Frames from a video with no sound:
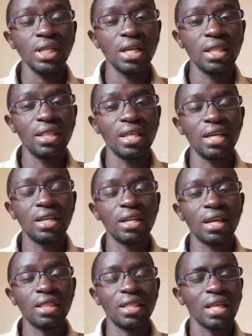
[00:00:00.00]

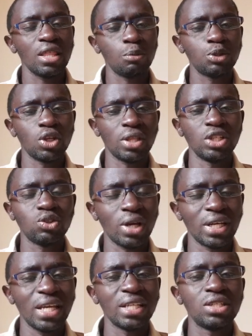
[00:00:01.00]
Then the other option that you
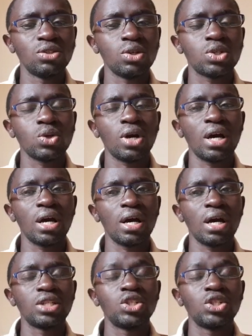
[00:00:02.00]
can get is also a